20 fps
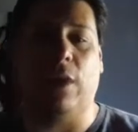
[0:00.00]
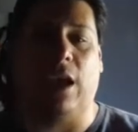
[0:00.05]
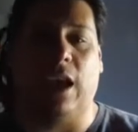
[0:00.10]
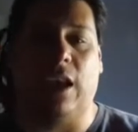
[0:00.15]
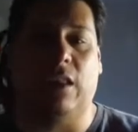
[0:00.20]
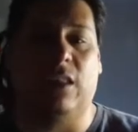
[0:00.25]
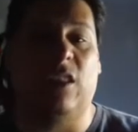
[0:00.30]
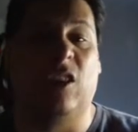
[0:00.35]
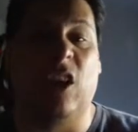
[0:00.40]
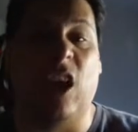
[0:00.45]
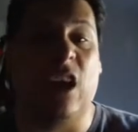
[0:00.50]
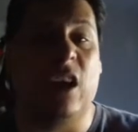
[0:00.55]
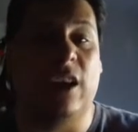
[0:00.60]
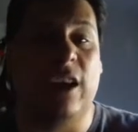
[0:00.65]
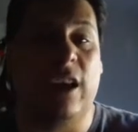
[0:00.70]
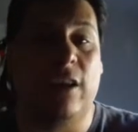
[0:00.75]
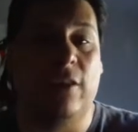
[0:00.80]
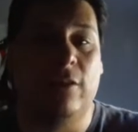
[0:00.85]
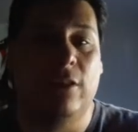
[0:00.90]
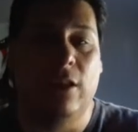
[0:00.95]
and bad, they're
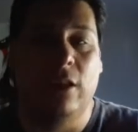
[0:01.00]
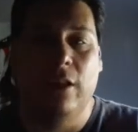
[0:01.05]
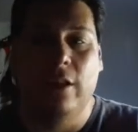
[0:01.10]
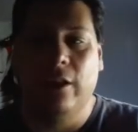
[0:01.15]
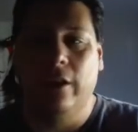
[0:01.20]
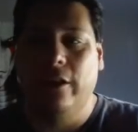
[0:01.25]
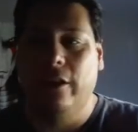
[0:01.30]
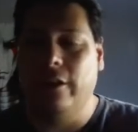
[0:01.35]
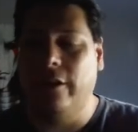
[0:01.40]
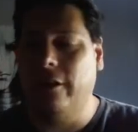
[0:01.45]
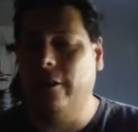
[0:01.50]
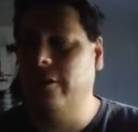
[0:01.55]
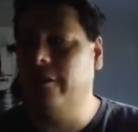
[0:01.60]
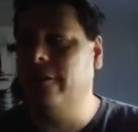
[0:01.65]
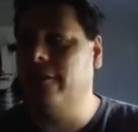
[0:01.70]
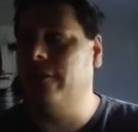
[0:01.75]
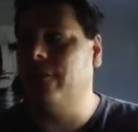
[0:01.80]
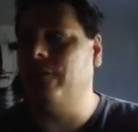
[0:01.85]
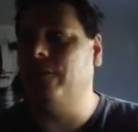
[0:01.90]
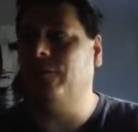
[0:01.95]
gone
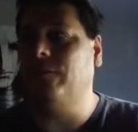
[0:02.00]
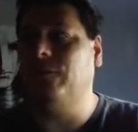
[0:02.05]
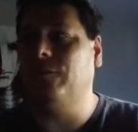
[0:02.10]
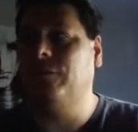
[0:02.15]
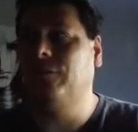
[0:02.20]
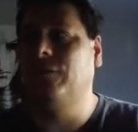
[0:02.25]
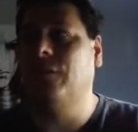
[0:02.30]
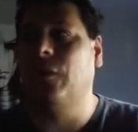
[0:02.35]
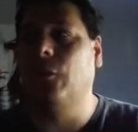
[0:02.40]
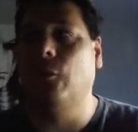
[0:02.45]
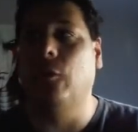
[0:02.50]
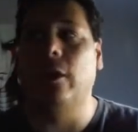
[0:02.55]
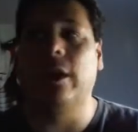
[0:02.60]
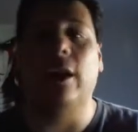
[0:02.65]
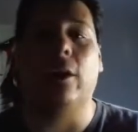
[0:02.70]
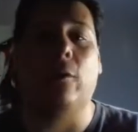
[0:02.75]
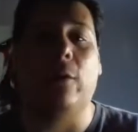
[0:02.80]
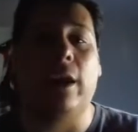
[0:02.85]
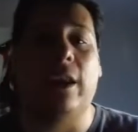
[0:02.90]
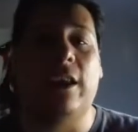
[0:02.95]
now. We're
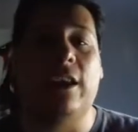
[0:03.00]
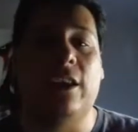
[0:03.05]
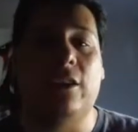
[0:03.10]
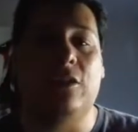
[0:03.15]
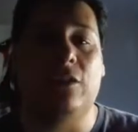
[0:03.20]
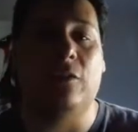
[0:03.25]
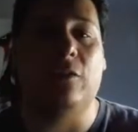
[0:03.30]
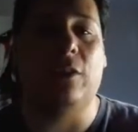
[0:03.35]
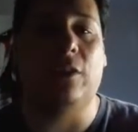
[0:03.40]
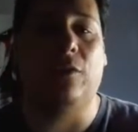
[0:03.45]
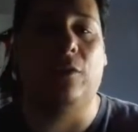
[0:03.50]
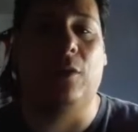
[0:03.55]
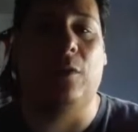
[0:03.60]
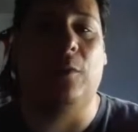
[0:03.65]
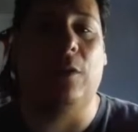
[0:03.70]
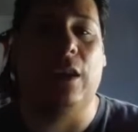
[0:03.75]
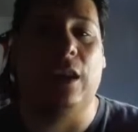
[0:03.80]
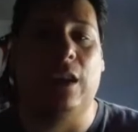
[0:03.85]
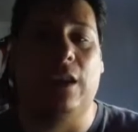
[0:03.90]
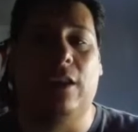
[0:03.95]
now writing history from
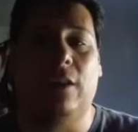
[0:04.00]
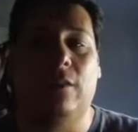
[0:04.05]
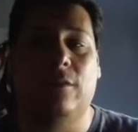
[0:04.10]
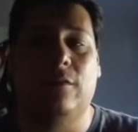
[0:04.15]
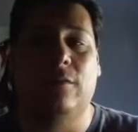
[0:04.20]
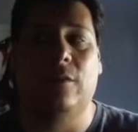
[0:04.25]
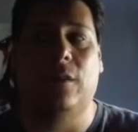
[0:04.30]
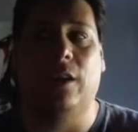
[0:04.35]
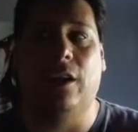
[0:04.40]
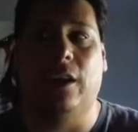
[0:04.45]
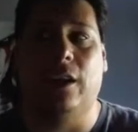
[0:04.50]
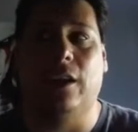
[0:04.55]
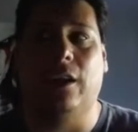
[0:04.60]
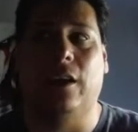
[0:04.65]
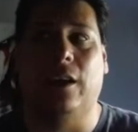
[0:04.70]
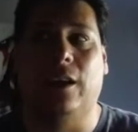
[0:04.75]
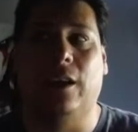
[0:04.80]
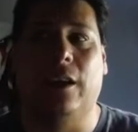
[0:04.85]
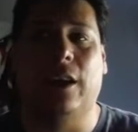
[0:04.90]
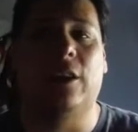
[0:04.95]
the beginning.
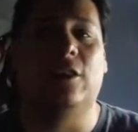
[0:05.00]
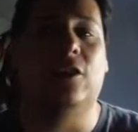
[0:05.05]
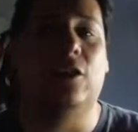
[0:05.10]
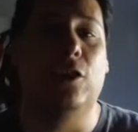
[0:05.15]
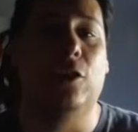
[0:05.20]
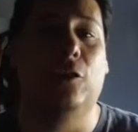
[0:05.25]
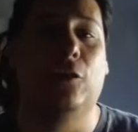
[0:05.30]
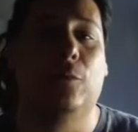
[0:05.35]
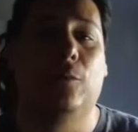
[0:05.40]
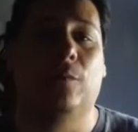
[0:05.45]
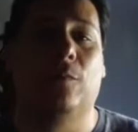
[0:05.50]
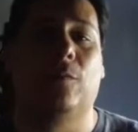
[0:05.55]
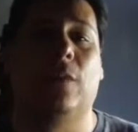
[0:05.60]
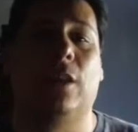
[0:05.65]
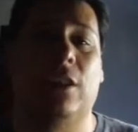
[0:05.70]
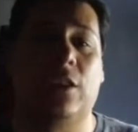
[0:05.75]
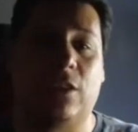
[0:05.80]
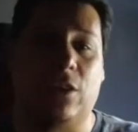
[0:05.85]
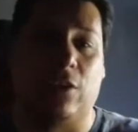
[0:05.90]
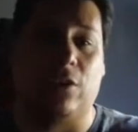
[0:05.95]
It's new.
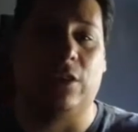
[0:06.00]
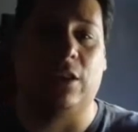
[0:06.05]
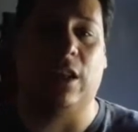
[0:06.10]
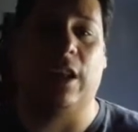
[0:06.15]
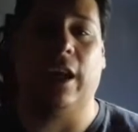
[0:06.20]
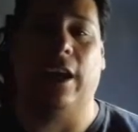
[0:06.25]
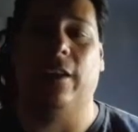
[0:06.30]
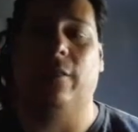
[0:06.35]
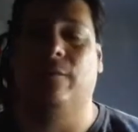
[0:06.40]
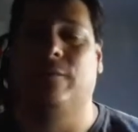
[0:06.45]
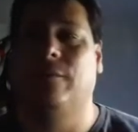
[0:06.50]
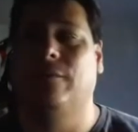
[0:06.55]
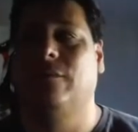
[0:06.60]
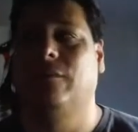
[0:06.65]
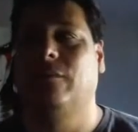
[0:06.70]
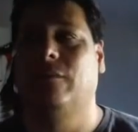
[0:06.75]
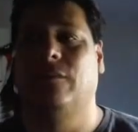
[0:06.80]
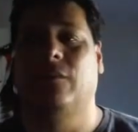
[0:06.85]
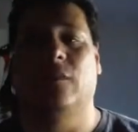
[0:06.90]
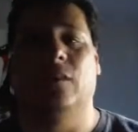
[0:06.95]
It starts today.
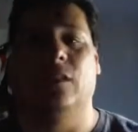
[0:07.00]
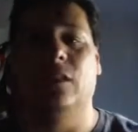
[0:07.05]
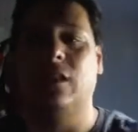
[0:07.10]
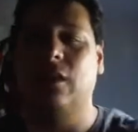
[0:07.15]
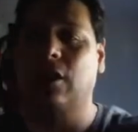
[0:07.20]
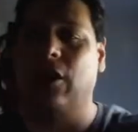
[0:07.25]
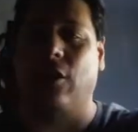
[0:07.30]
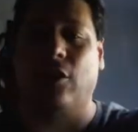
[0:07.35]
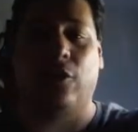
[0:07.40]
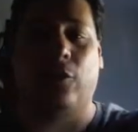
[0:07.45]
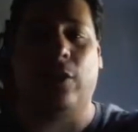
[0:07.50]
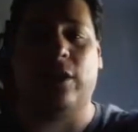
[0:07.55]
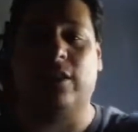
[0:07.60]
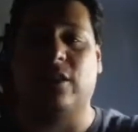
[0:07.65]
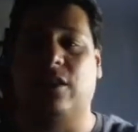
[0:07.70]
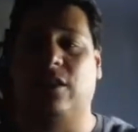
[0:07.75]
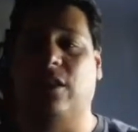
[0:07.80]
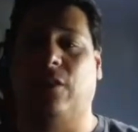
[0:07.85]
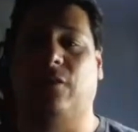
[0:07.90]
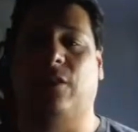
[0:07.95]
All the
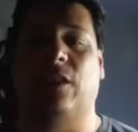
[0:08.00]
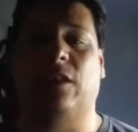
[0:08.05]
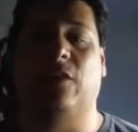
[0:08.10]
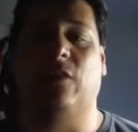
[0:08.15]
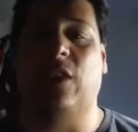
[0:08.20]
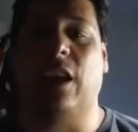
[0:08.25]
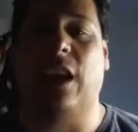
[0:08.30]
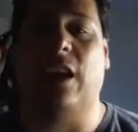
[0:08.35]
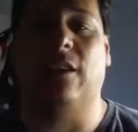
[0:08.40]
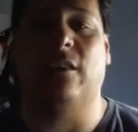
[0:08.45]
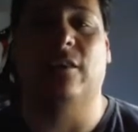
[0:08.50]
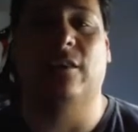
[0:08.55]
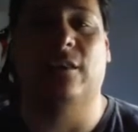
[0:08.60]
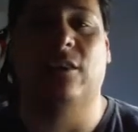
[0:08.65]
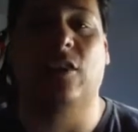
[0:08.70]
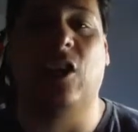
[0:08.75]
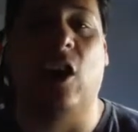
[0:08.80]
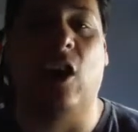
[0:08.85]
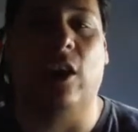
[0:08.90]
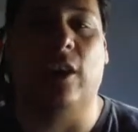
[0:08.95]
rest of the stuff doesn't even count.
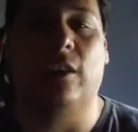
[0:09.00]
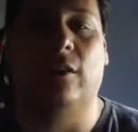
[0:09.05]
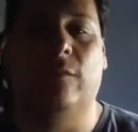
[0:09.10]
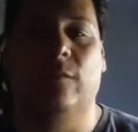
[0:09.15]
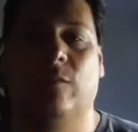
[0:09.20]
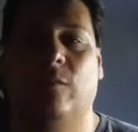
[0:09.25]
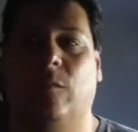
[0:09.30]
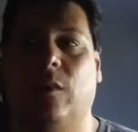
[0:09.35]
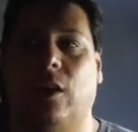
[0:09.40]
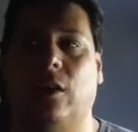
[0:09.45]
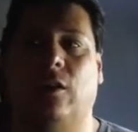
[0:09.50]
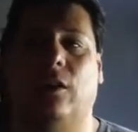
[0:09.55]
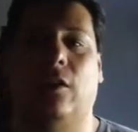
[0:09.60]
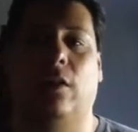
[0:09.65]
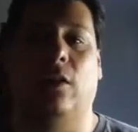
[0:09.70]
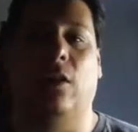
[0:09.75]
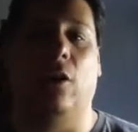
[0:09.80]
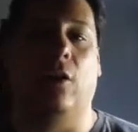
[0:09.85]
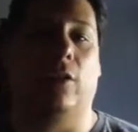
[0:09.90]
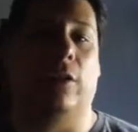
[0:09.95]
It's gone.
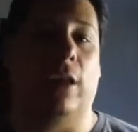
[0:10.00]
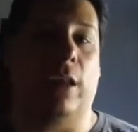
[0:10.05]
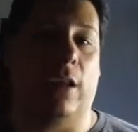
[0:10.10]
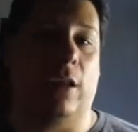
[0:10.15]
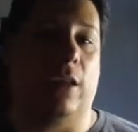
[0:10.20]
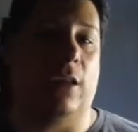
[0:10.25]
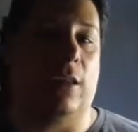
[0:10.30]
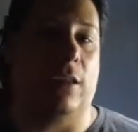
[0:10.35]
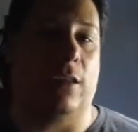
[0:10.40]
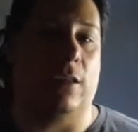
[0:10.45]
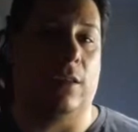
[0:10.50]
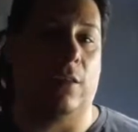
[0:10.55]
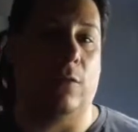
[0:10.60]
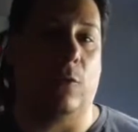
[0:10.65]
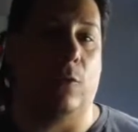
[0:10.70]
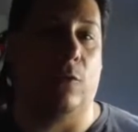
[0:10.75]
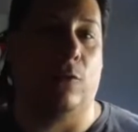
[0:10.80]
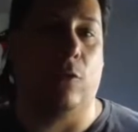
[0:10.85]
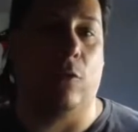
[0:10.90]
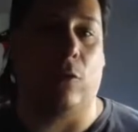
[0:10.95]
Oh, the
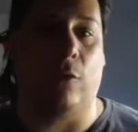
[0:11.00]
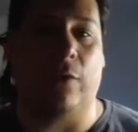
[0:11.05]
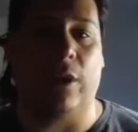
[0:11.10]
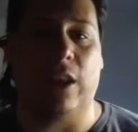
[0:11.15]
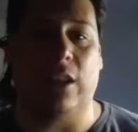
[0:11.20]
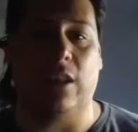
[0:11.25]
War of